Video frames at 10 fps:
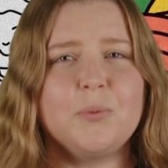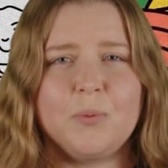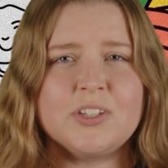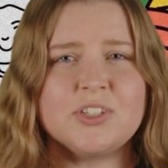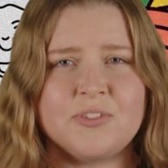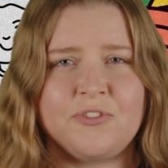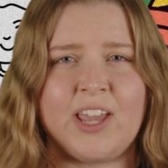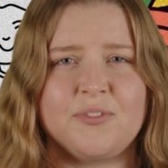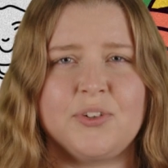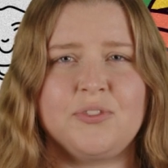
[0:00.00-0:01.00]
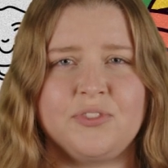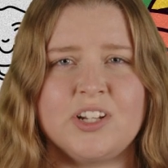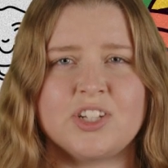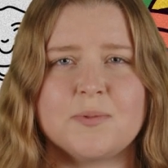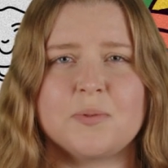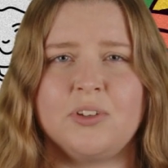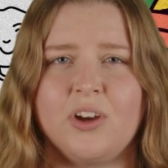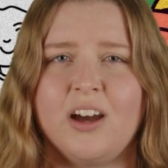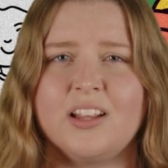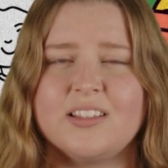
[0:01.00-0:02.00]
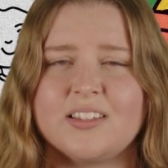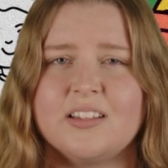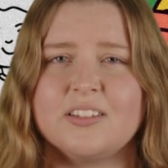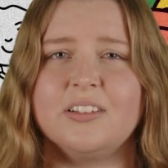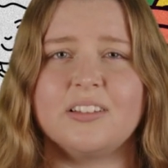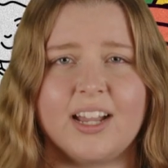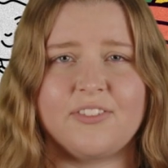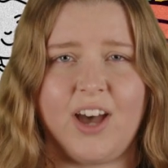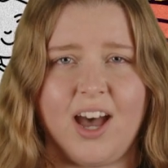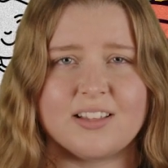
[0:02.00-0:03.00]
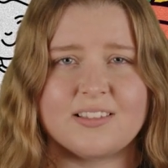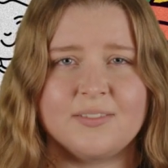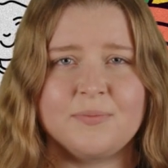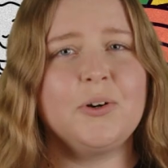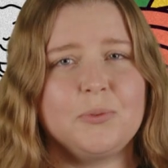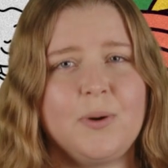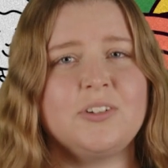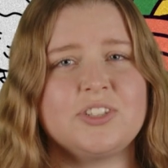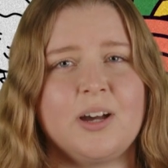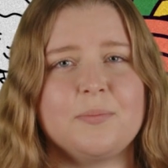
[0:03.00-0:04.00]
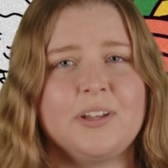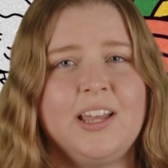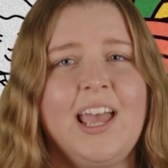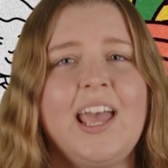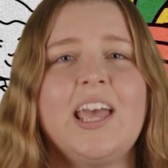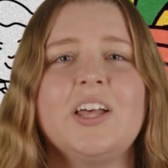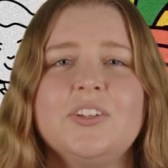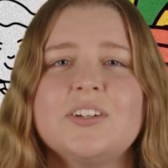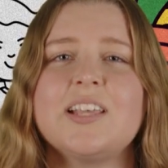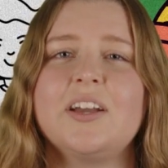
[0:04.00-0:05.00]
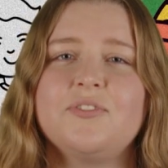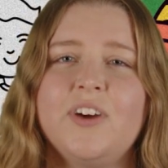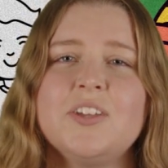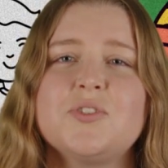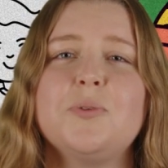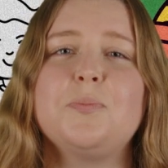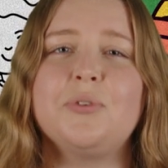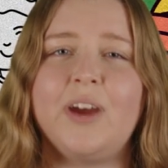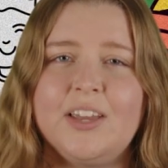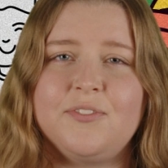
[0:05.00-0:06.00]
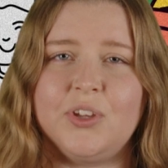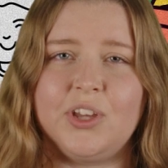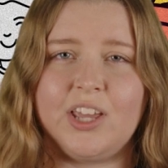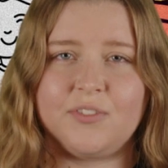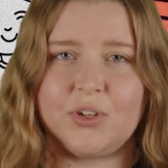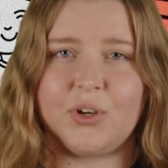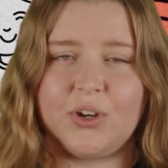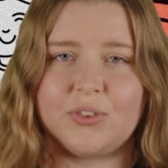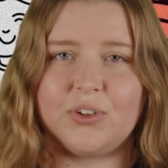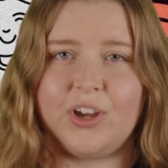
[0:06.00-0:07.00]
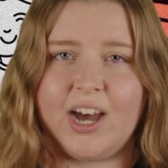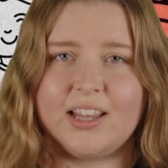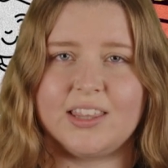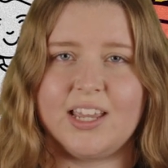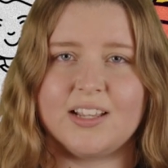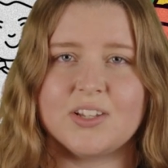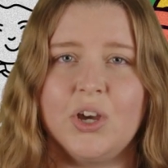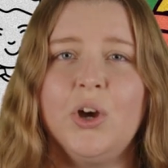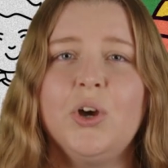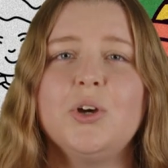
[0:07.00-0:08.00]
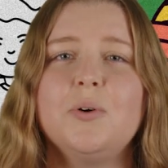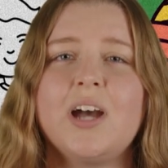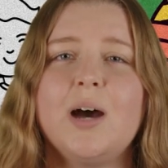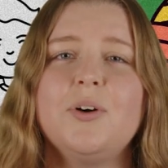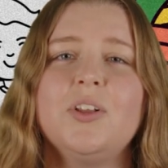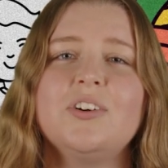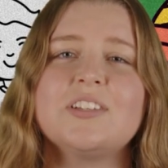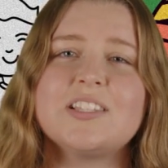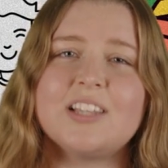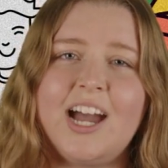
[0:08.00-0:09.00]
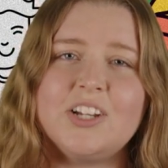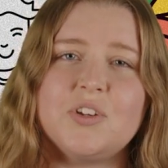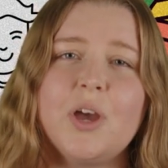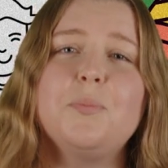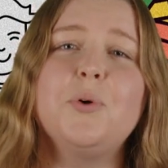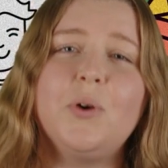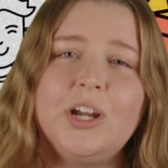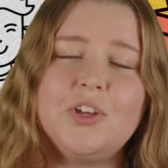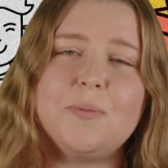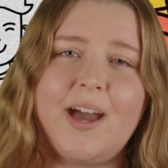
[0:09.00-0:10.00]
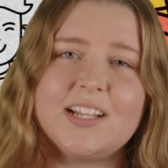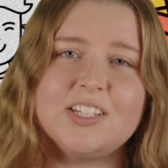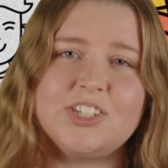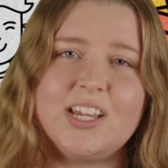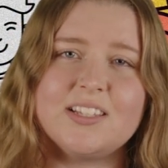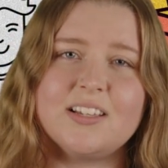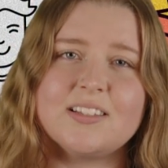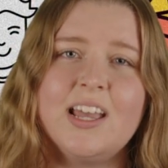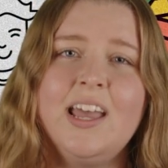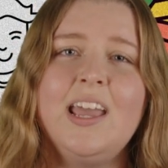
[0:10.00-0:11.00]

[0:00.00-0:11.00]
what did faith filled friendships with God at the centre look like for us? Well, Jump, it looks like friends who pray for you if you go through hard things, who will come alongside you and point you back to Jesus